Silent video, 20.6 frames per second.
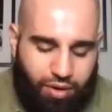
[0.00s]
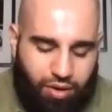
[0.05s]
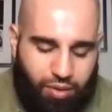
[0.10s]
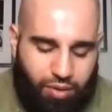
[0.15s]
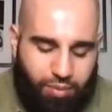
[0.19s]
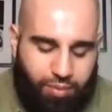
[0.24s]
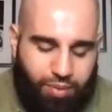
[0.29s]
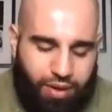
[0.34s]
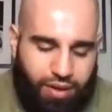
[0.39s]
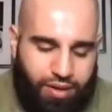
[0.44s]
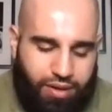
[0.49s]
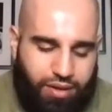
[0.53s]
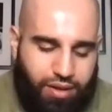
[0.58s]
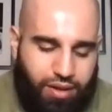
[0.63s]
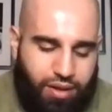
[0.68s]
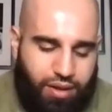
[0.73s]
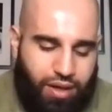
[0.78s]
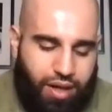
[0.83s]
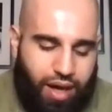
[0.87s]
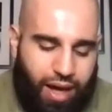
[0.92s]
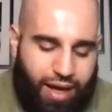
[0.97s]
ago, but
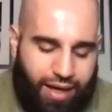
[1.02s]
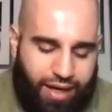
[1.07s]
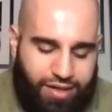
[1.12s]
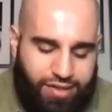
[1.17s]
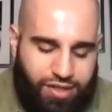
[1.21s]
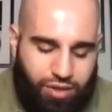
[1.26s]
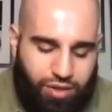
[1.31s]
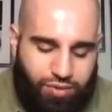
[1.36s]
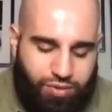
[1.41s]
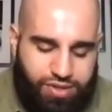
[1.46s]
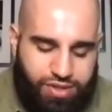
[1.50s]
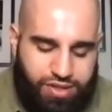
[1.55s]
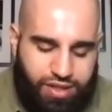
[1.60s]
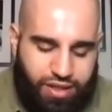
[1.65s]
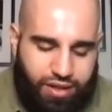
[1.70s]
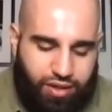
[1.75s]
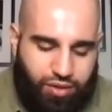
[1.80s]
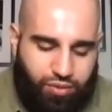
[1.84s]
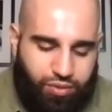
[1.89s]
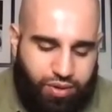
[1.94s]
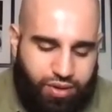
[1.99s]
I guess he was
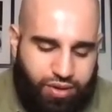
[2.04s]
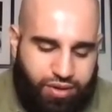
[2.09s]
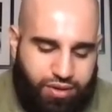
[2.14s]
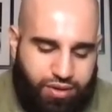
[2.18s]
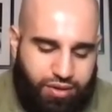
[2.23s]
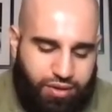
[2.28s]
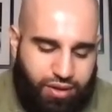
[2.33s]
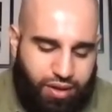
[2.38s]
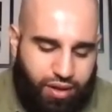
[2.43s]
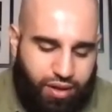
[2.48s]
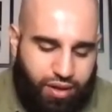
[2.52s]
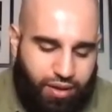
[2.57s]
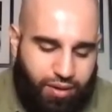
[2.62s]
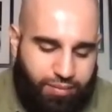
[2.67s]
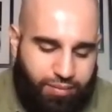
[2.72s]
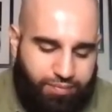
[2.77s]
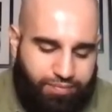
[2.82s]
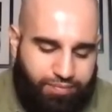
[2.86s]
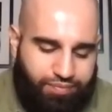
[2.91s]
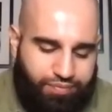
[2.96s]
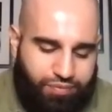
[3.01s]
dealing with,
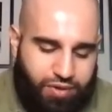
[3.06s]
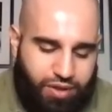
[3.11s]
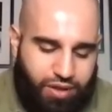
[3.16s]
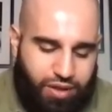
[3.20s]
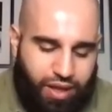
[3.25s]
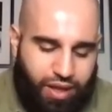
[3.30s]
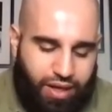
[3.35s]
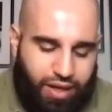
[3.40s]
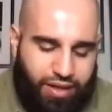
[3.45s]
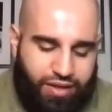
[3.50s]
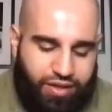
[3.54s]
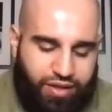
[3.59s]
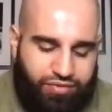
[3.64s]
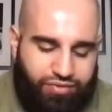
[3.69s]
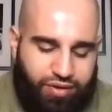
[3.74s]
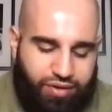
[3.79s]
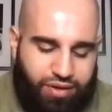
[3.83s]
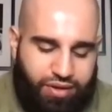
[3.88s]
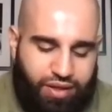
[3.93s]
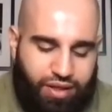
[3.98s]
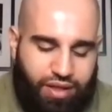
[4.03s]
um, a lot of
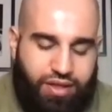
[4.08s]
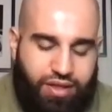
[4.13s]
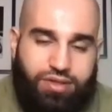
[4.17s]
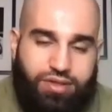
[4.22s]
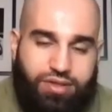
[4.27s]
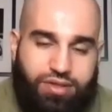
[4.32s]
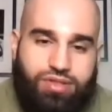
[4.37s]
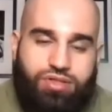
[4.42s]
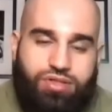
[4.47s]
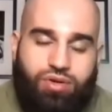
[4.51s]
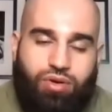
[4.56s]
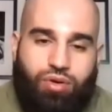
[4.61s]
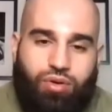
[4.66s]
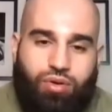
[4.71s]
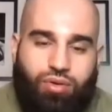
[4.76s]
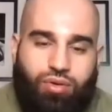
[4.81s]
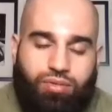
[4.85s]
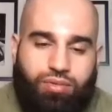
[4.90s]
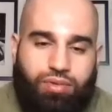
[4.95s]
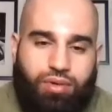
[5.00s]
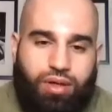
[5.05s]
different things.
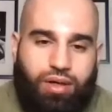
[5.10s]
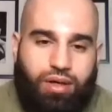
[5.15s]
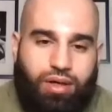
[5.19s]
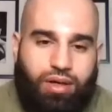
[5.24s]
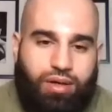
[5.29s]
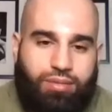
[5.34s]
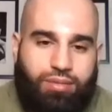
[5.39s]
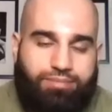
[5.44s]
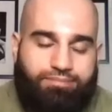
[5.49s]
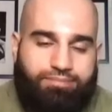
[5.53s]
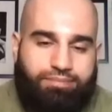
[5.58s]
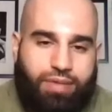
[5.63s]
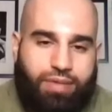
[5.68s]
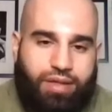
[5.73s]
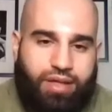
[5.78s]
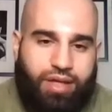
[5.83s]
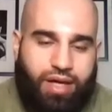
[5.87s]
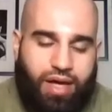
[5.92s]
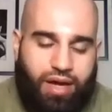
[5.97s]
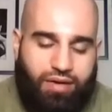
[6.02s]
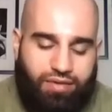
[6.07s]
So um, I
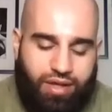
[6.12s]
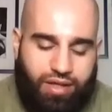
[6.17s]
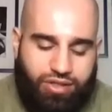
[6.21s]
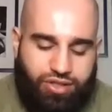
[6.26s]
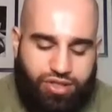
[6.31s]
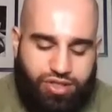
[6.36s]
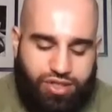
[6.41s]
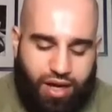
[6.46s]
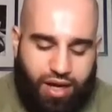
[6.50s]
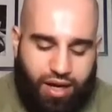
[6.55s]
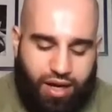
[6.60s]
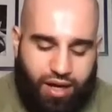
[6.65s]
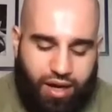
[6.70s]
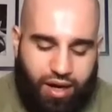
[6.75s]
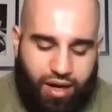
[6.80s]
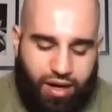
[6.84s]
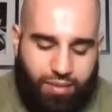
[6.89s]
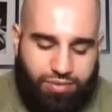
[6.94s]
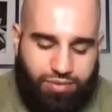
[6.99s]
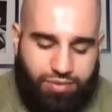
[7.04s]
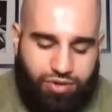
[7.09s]
think everything just kind of
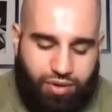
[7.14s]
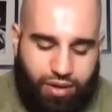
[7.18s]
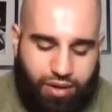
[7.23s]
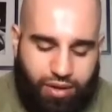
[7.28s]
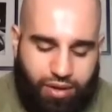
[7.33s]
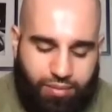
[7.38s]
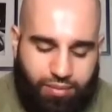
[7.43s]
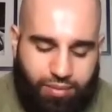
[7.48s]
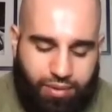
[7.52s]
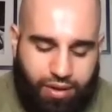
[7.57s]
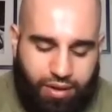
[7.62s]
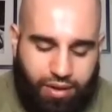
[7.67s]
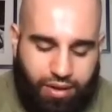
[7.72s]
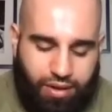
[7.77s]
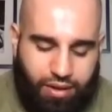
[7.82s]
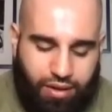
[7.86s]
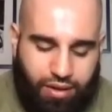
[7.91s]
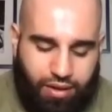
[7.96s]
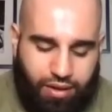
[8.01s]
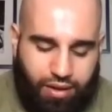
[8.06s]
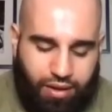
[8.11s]
caught up to him,
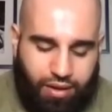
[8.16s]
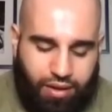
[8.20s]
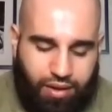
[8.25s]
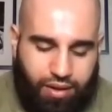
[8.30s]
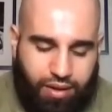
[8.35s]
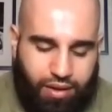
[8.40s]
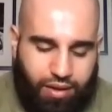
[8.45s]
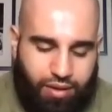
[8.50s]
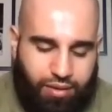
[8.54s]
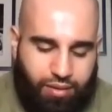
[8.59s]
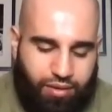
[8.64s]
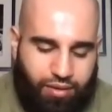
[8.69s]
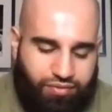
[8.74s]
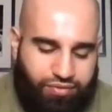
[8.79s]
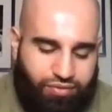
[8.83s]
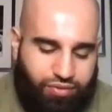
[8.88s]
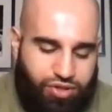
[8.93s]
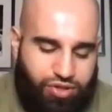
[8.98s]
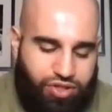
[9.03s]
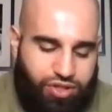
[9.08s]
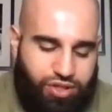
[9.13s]

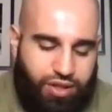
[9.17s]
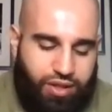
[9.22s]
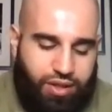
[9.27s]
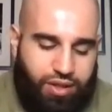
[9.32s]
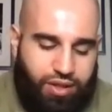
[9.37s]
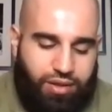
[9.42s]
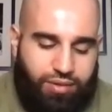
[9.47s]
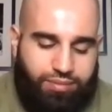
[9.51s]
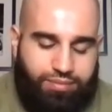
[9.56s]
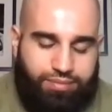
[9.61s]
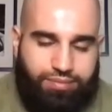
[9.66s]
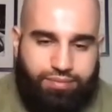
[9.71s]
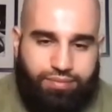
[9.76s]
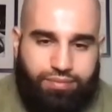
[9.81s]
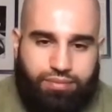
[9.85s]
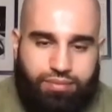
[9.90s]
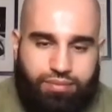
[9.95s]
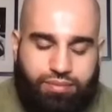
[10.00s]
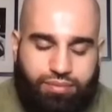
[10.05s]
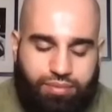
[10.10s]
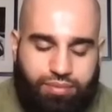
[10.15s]
unfortunately.
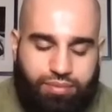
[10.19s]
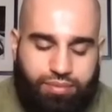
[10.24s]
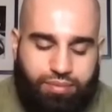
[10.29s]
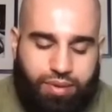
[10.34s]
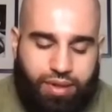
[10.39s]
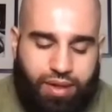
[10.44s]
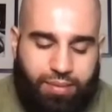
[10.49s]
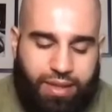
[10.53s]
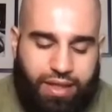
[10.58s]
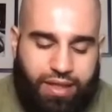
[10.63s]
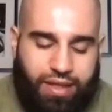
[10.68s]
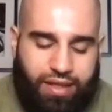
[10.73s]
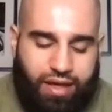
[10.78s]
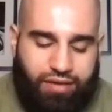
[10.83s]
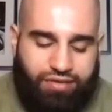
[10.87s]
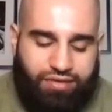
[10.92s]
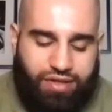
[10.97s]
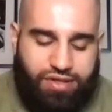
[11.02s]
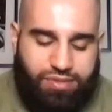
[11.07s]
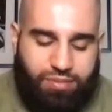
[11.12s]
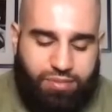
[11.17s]
But I mean, he
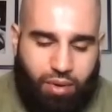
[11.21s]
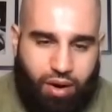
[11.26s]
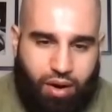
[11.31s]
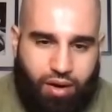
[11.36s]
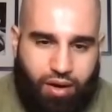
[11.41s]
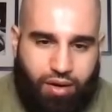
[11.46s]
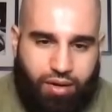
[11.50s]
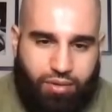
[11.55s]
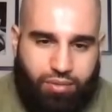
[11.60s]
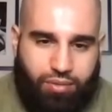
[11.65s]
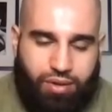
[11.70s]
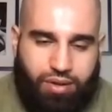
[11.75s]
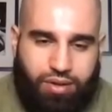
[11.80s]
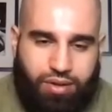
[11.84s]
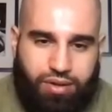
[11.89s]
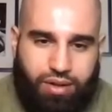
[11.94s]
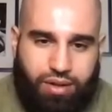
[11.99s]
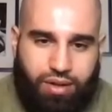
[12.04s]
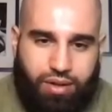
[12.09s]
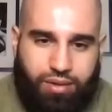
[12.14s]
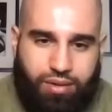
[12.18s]
left his mark with
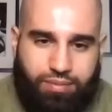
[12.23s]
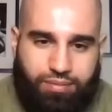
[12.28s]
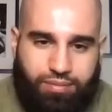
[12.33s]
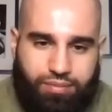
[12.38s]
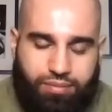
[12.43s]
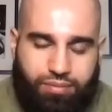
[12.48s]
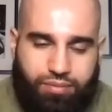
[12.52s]
um,